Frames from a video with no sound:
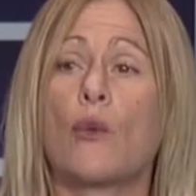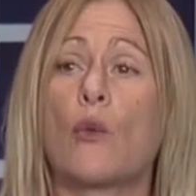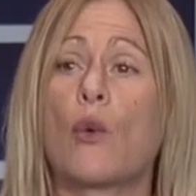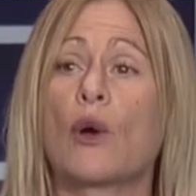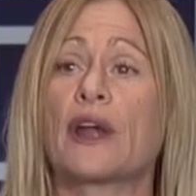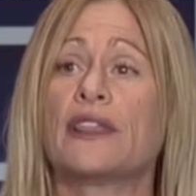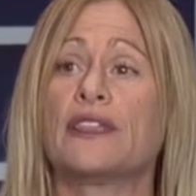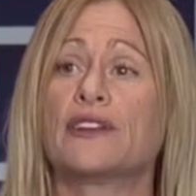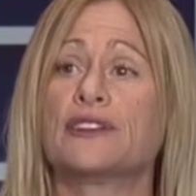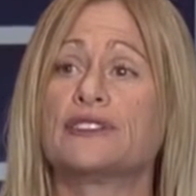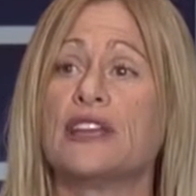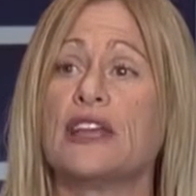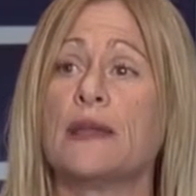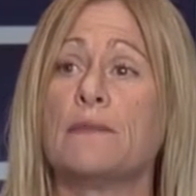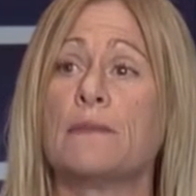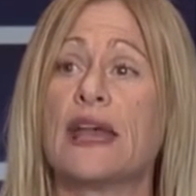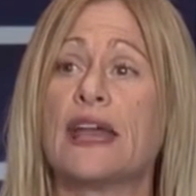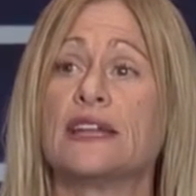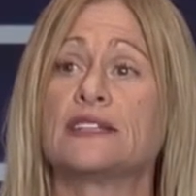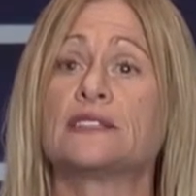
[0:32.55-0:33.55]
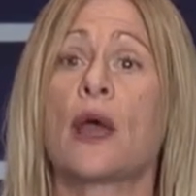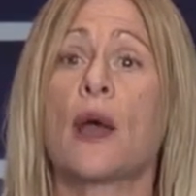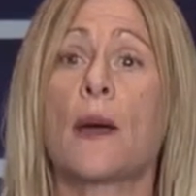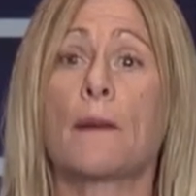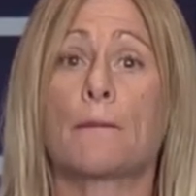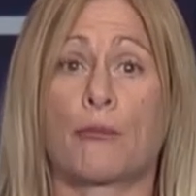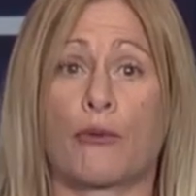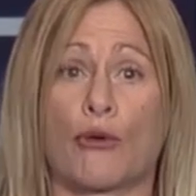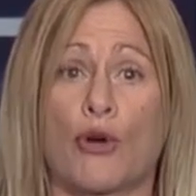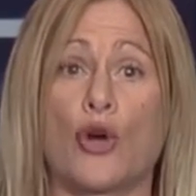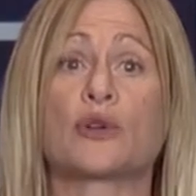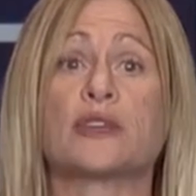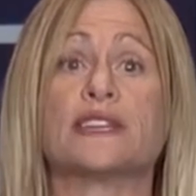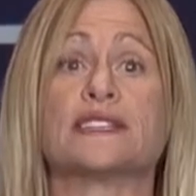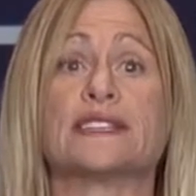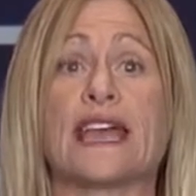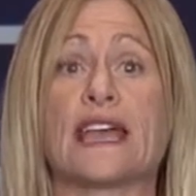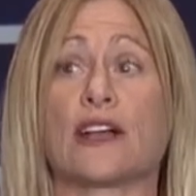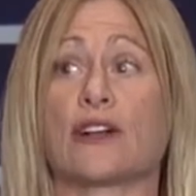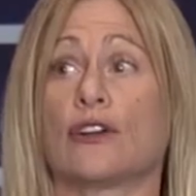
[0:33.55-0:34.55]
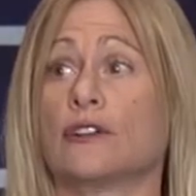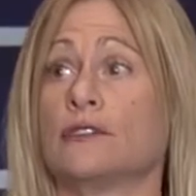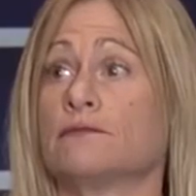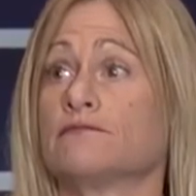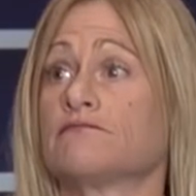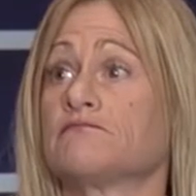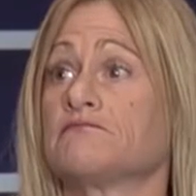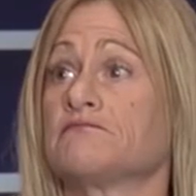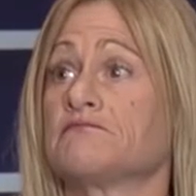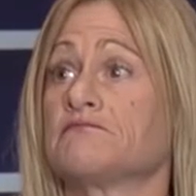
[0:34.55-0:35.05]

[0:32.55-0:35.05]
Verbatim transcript: one of their teammates broke his ankle.